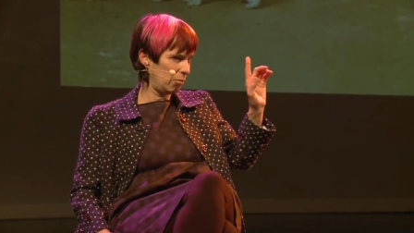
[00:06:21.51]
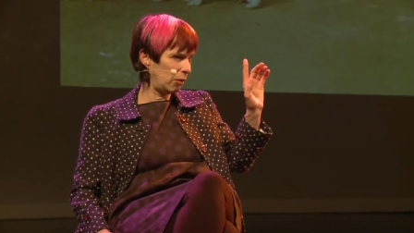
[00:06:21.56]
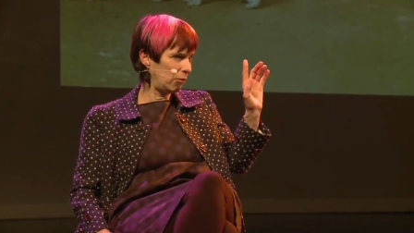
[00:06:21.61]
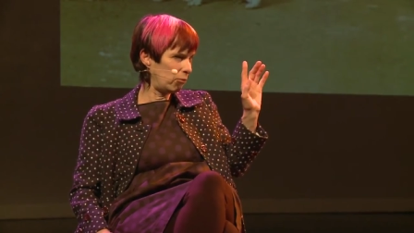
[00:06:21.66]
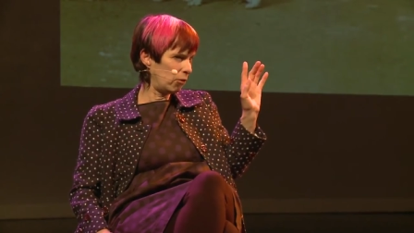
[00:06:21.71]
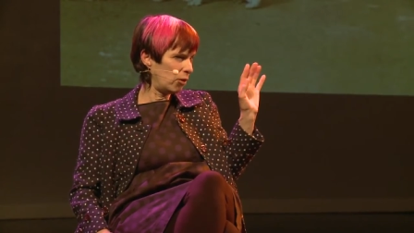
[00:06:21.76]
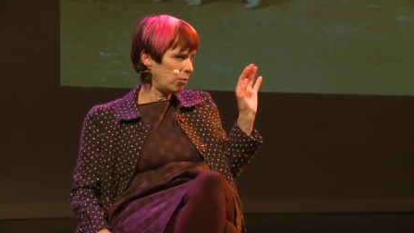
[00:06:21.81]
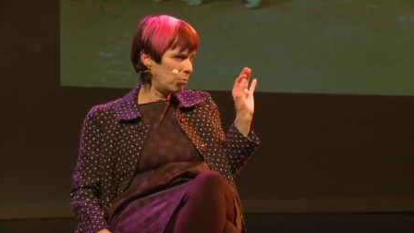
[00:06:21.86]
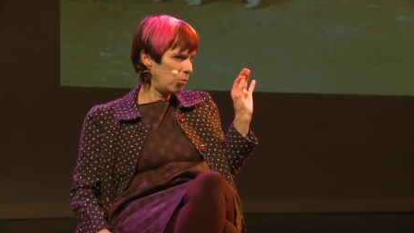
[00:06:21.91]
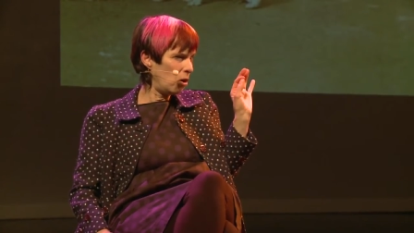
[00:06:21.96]
but
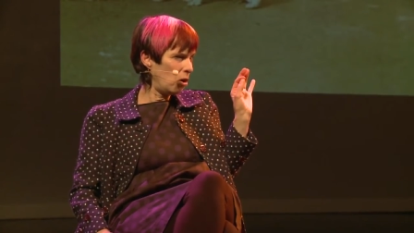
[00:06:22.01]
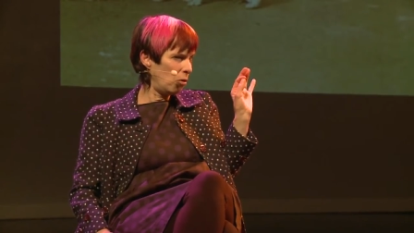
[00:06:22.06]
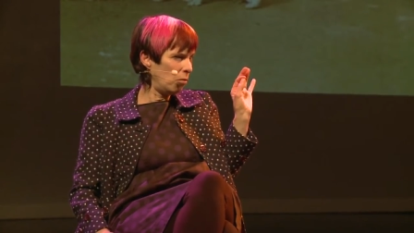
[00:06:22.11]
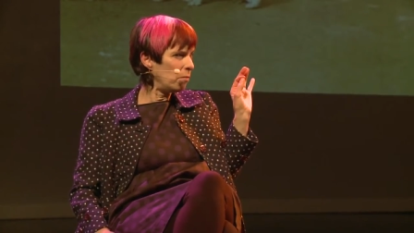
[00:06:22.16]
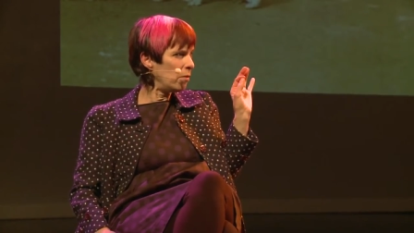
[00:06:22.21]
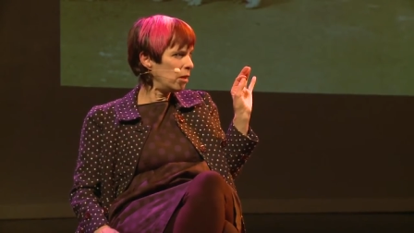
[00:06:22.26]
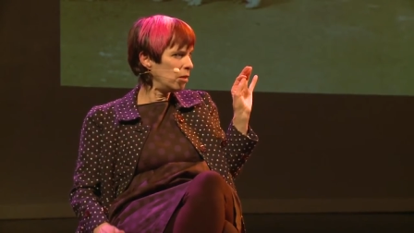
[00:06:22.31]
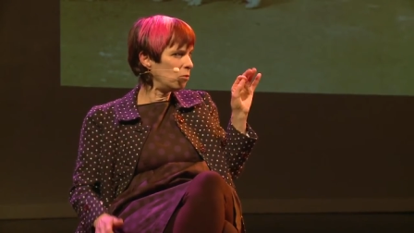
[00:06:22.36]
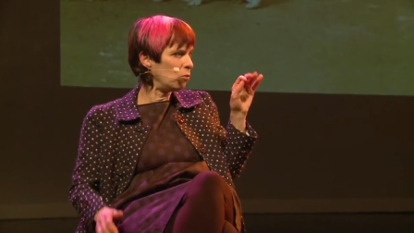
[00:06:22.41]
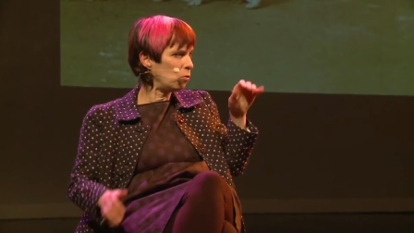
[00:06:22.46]
for the
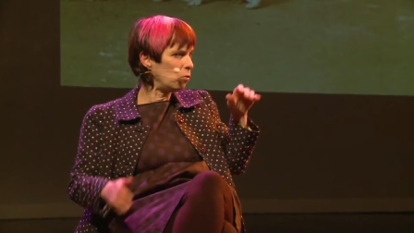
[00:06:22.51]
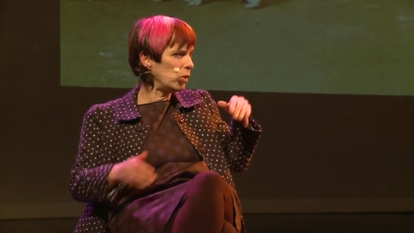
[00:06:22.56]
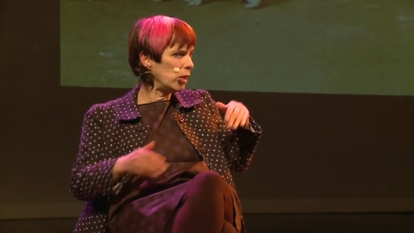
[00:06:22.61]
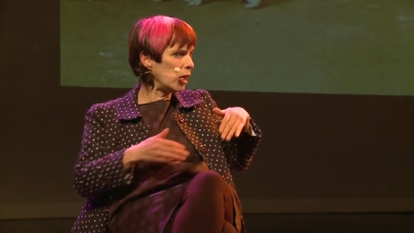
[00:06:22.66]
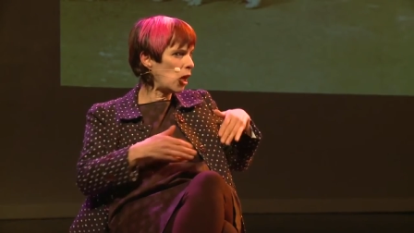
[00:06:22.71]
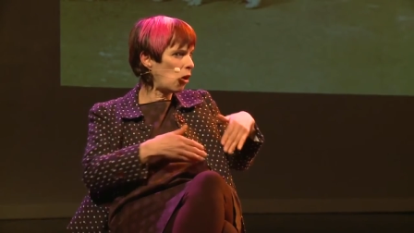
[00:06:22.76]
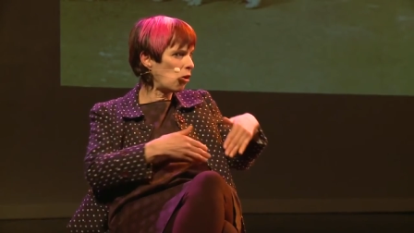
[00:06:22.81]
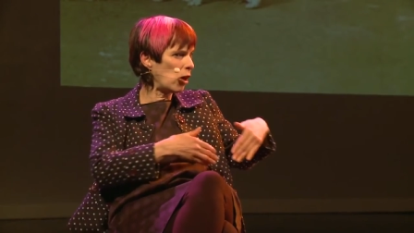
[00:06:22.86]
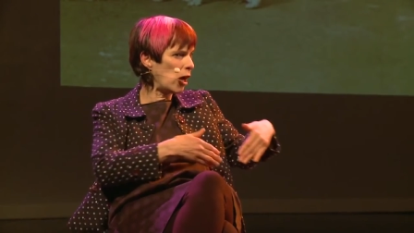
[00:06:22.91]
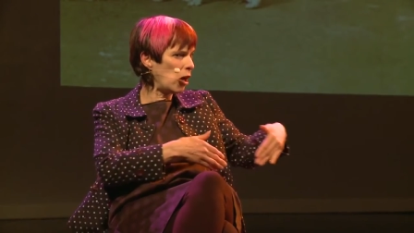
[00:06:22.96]
moment, we
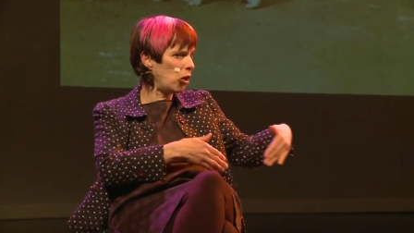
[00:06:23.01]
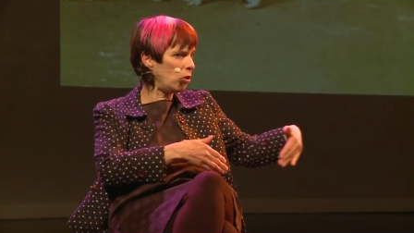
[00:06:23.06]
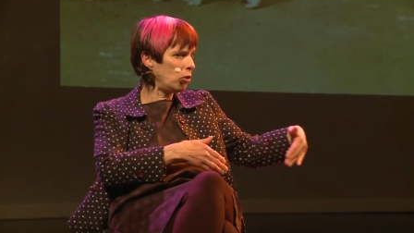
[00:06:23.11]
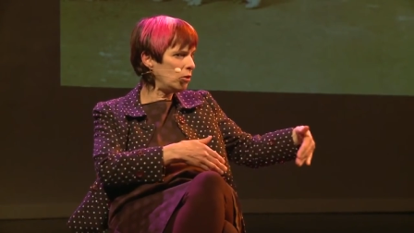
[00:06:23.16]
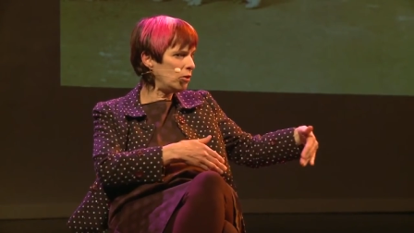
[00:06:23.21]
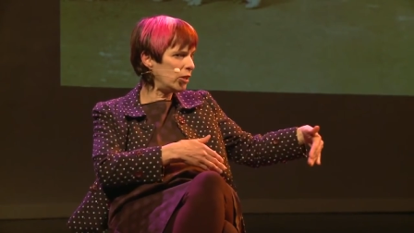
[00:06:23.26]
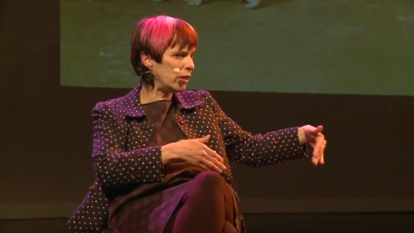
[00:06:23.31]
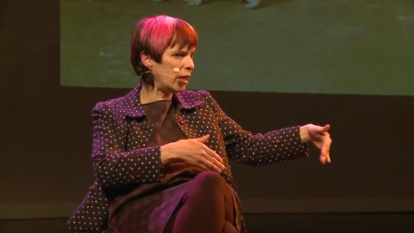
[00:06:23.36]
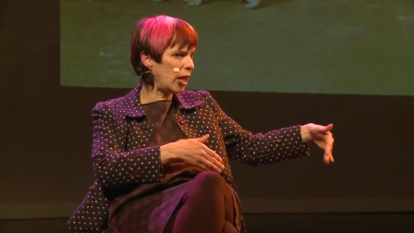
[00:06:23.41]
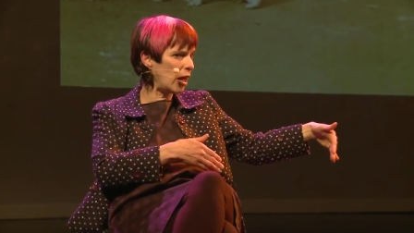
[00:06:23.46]
are
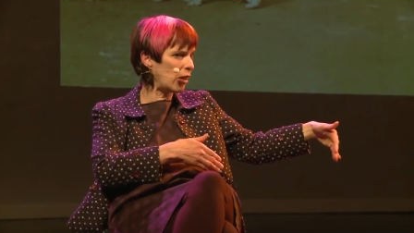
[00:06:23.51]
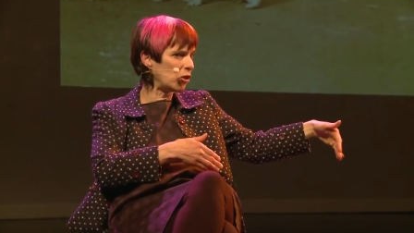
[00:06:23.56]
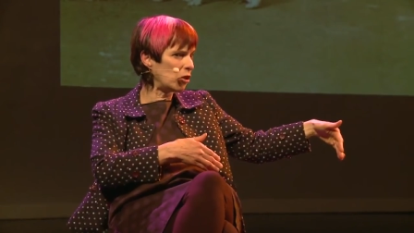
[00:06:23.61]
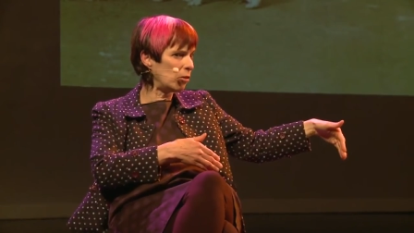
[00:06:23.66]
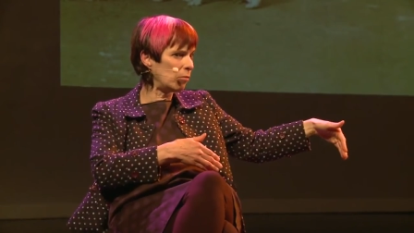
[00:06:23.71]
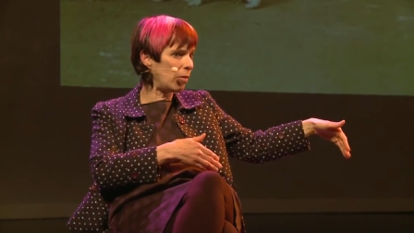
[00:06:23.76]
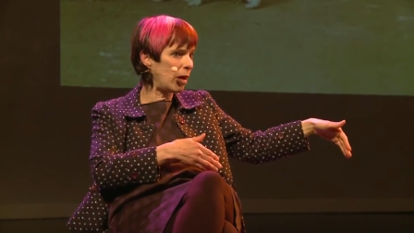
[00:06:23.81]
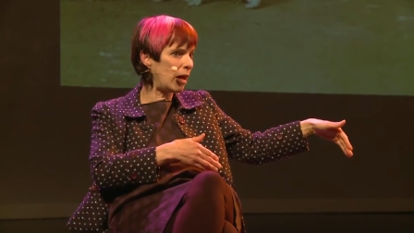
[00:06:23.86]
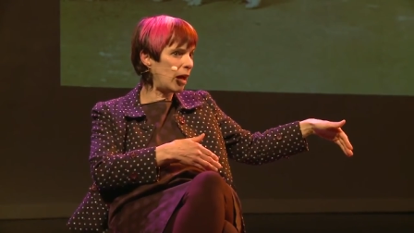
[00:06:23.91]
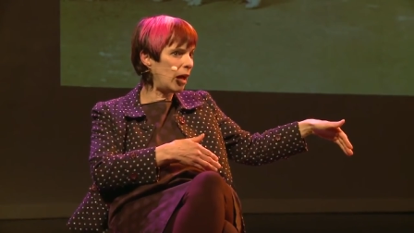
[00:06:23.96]
held
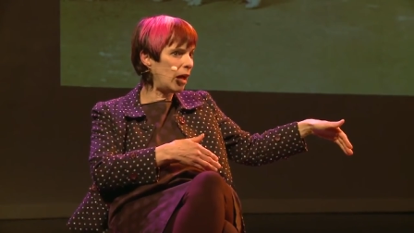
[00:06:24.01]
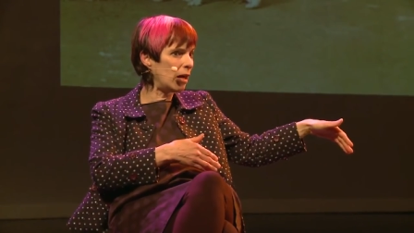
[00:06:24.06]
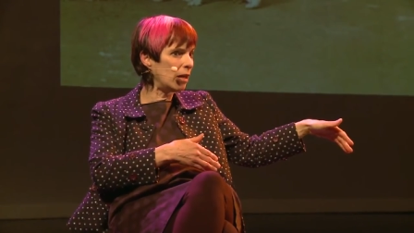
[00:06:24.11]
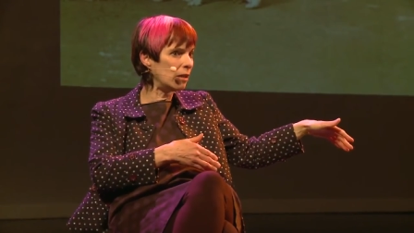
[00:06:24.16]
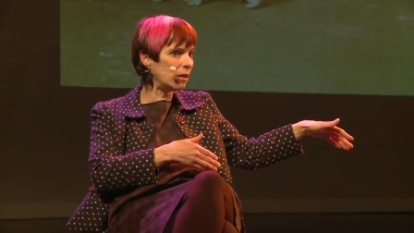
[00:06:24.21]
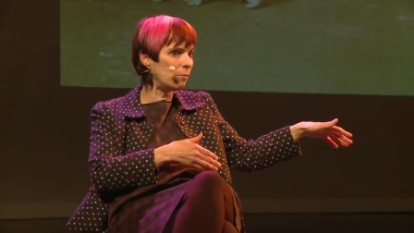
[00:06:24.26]
together by